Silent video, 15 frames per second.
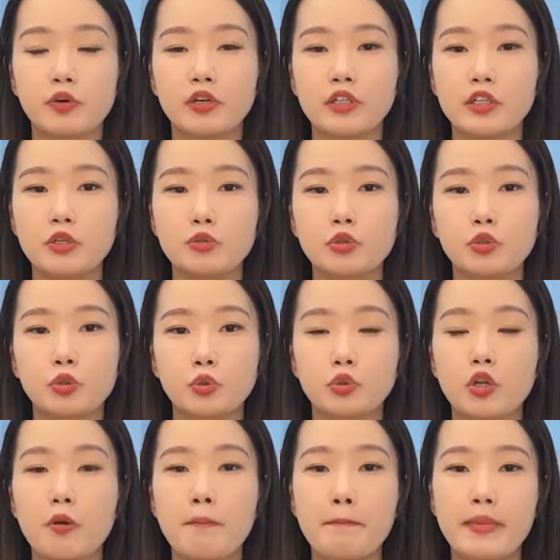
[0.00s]
produced do
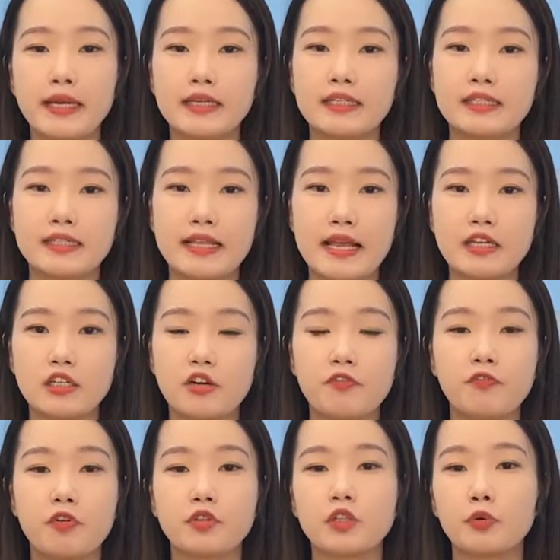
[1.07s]
not meet the standard
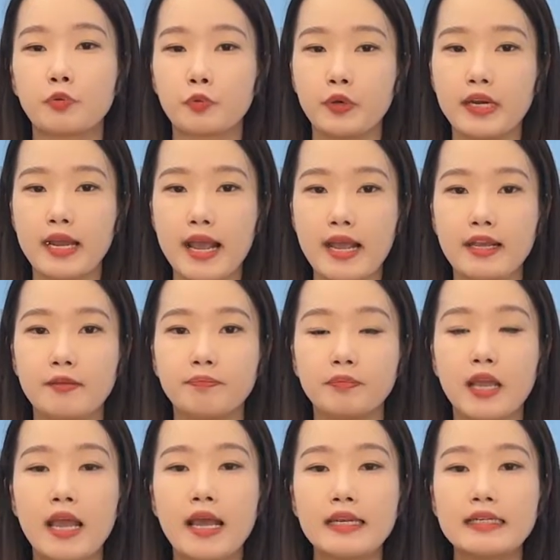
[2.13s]
for the grade A.
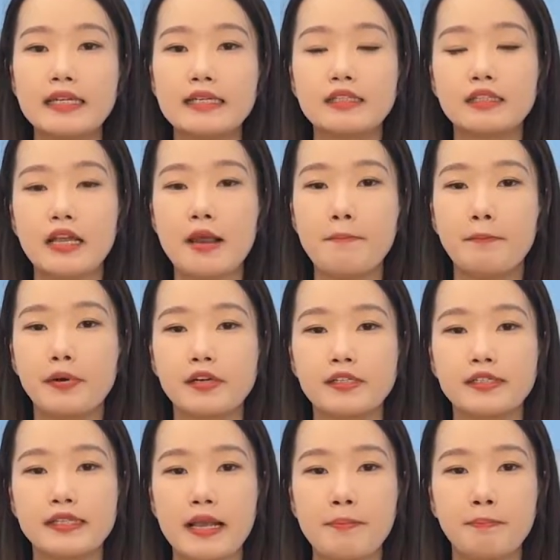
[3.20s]
These
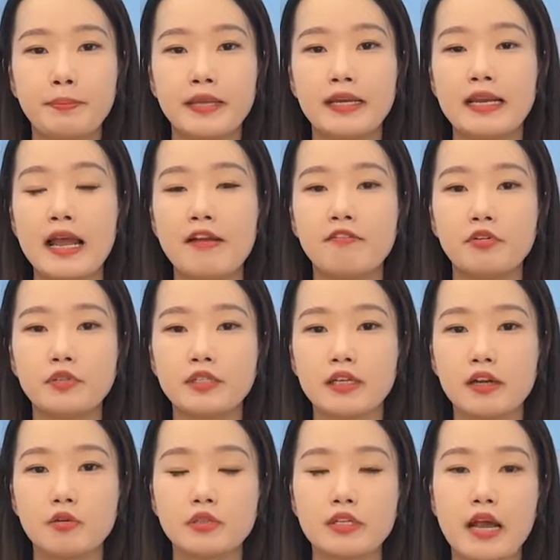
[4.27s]
10% B-level
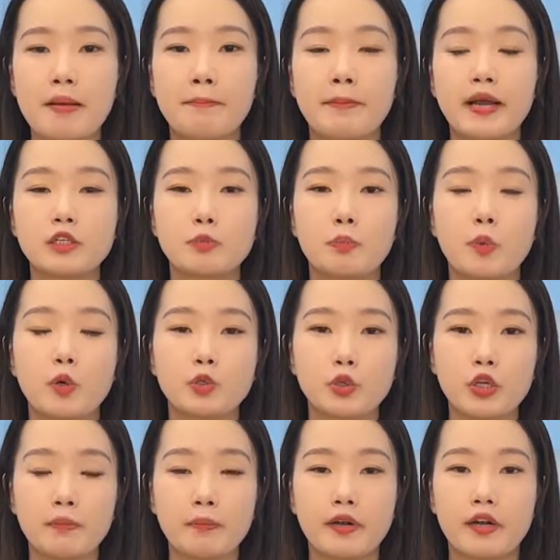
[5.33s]
cells are much more
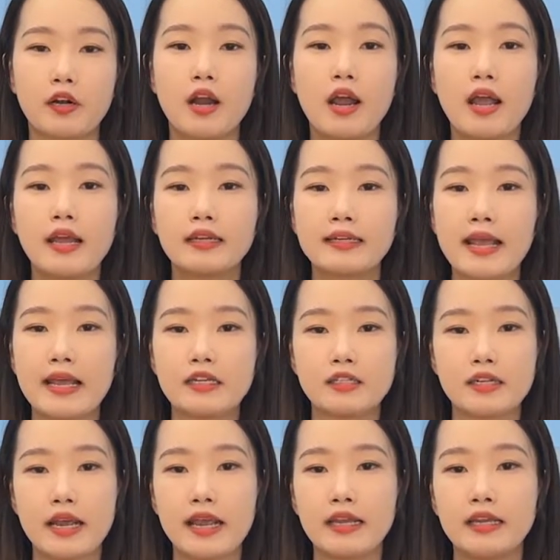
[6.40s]
cheaper than
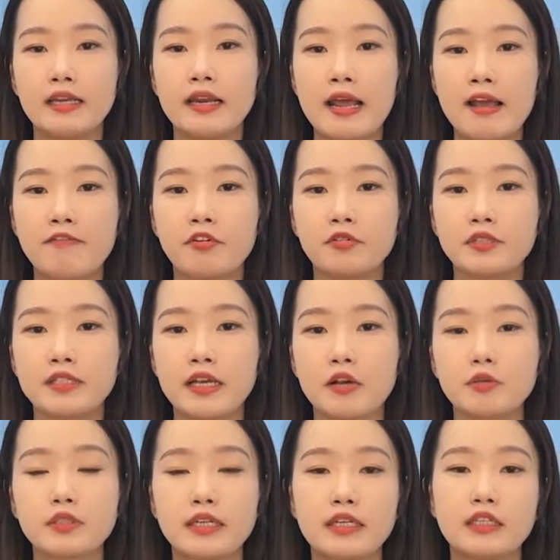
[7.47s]
A-level
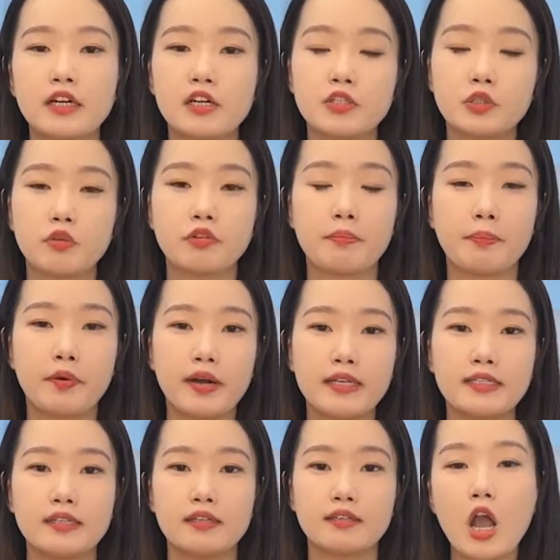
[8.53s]
cells in terms of the
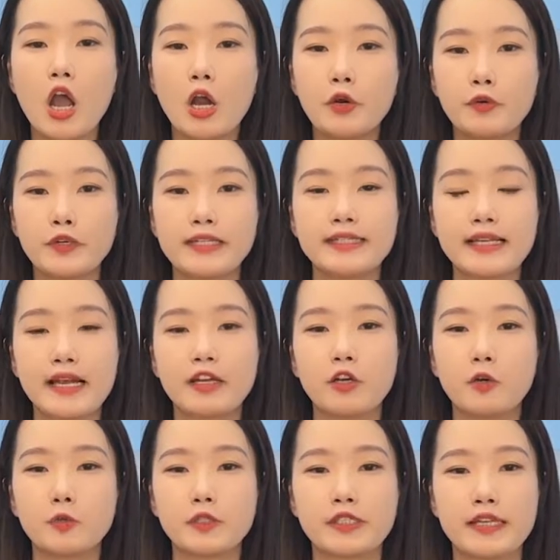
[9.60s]
prices.
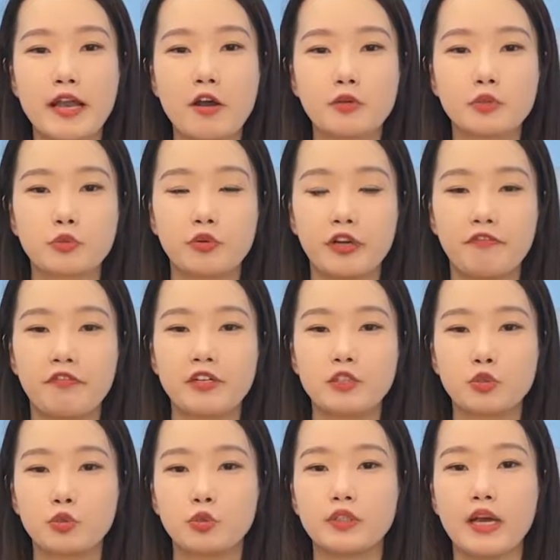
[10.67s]
Recycled cells refers
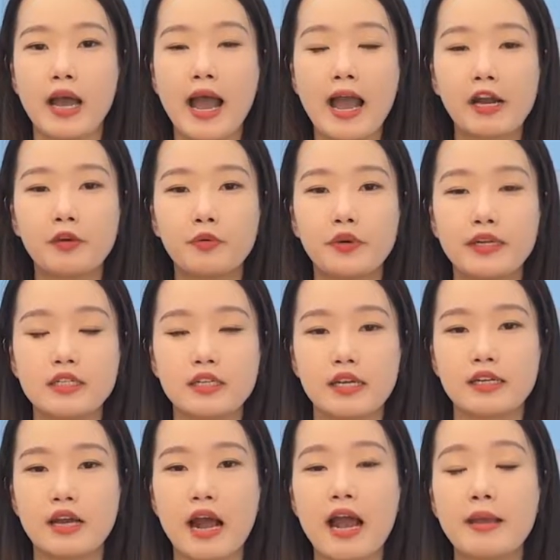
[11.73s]
to the high rate
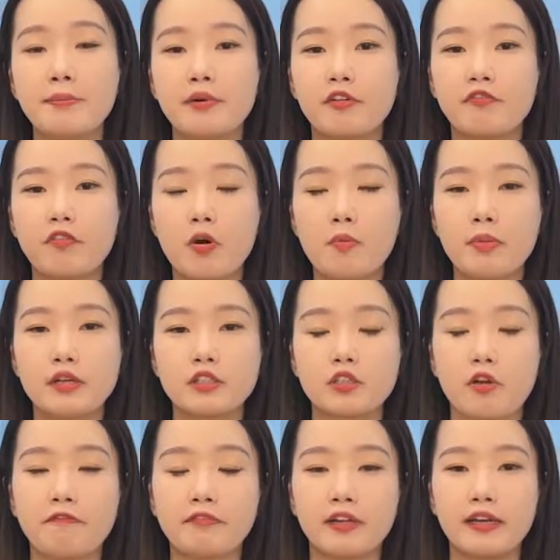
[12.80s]
and high performance
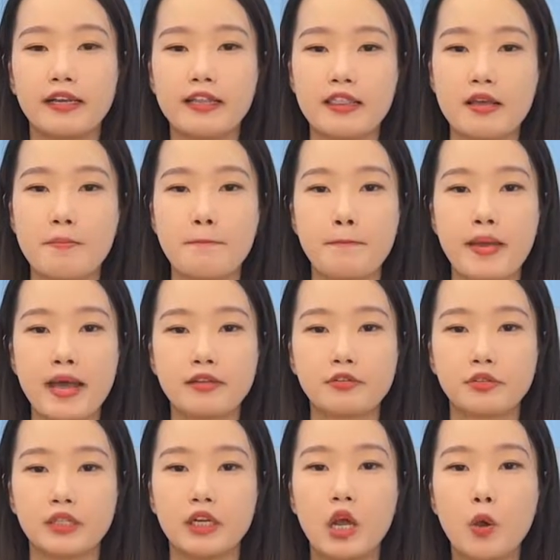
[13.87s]
of the lithium
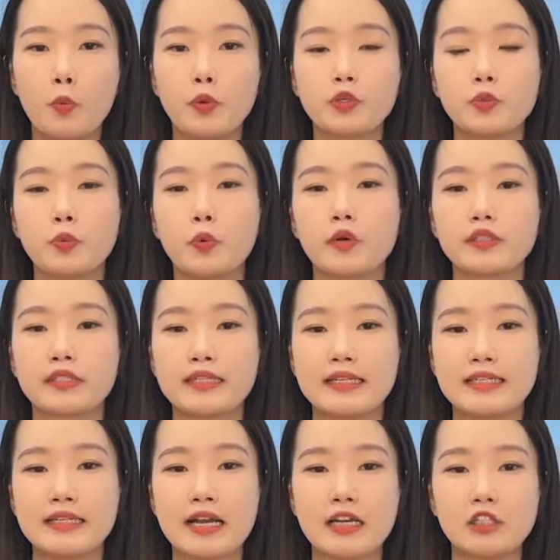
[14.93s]
battery, which was
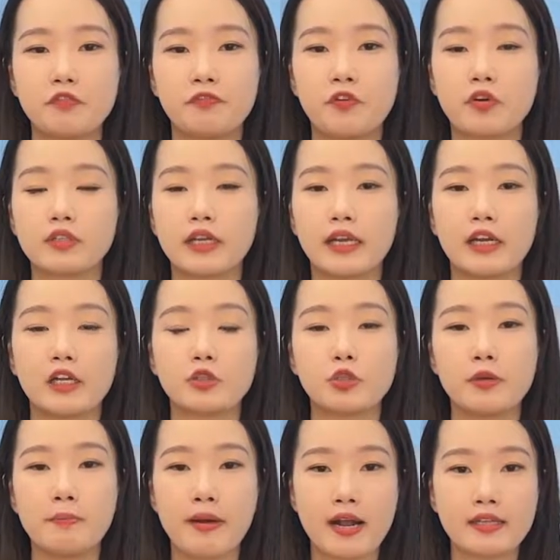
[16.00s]
designed for the
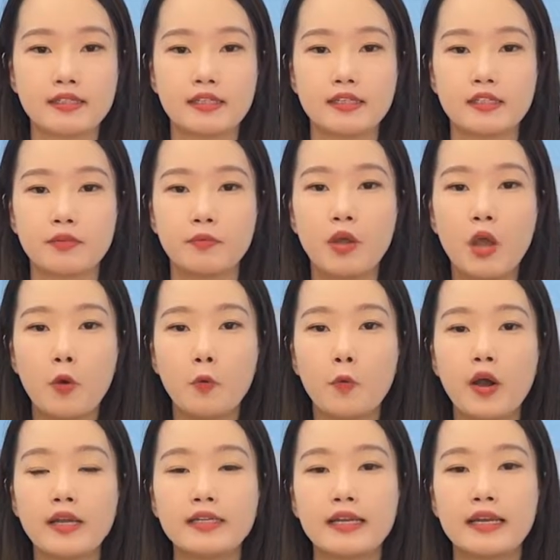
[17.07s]
electric buses.
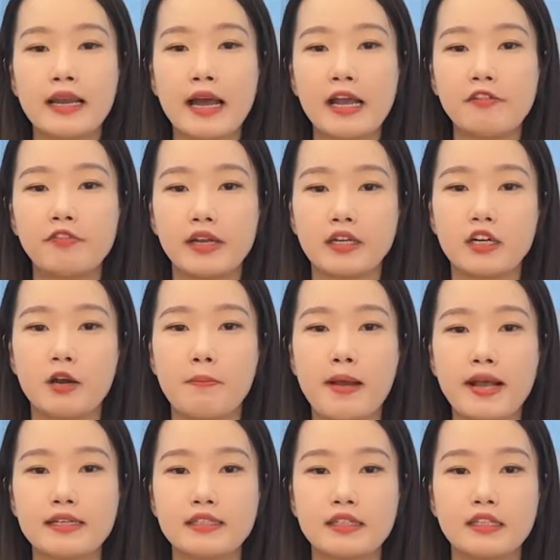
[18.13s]
While the life and
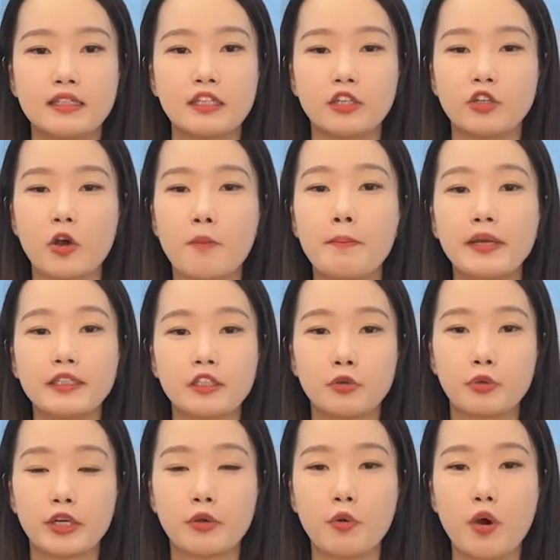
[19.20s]
capacity did not meet the
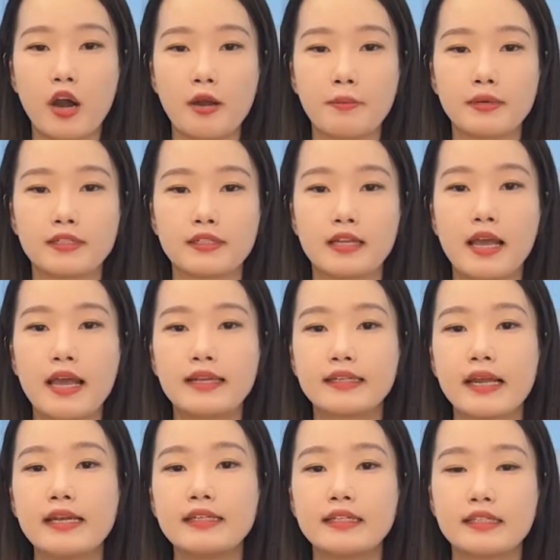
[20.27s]
requirements,
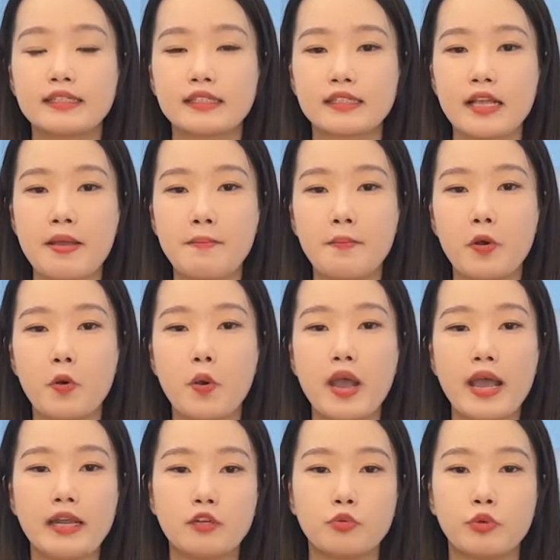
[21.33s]
then disassembled
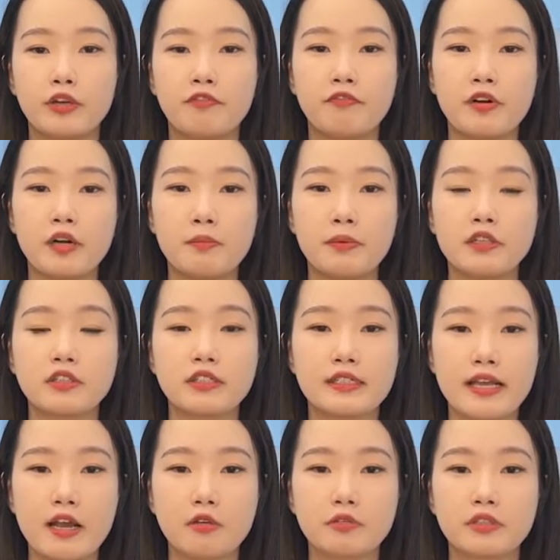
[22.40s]
and refurbished
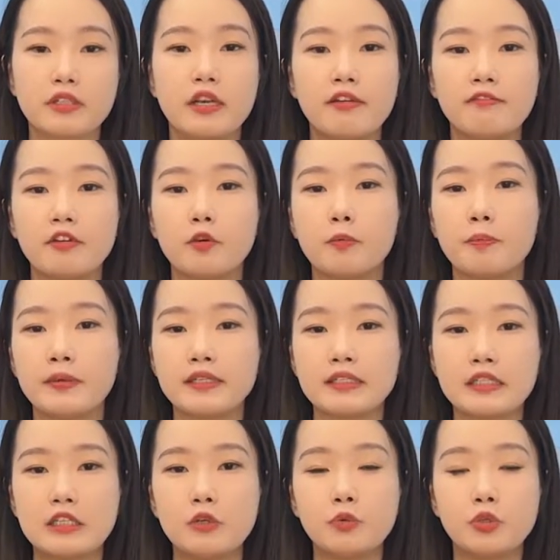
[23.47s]
cells will be
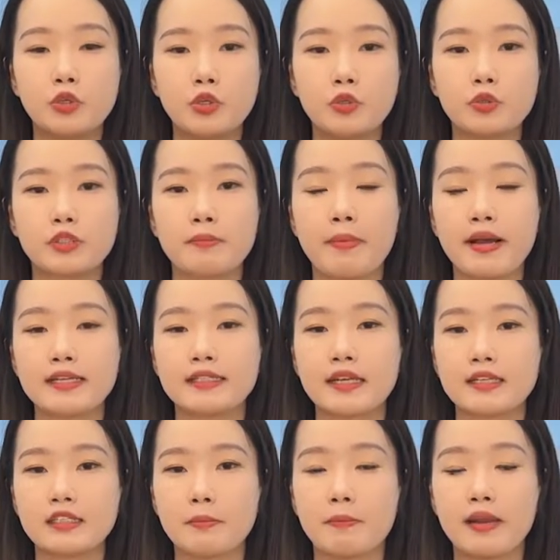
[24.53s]
still used by
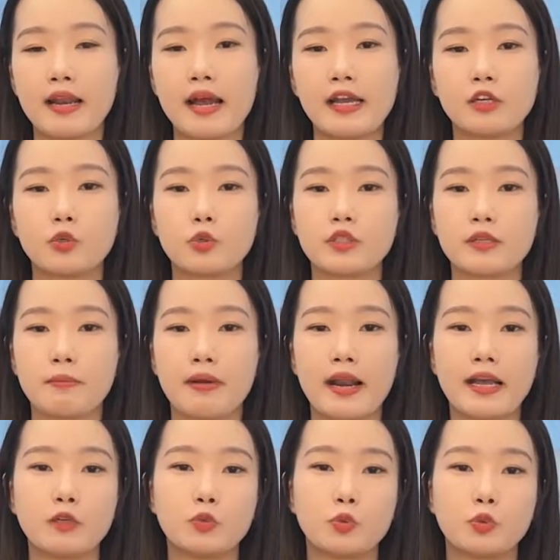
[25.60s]
some supplier to
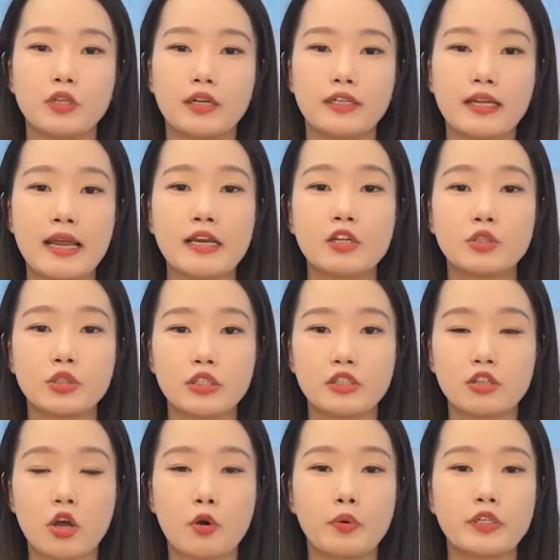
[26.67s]
supply to the energy
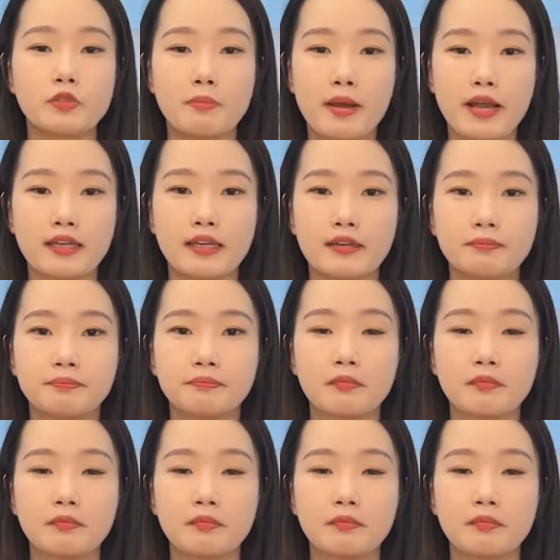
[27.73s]
storage market.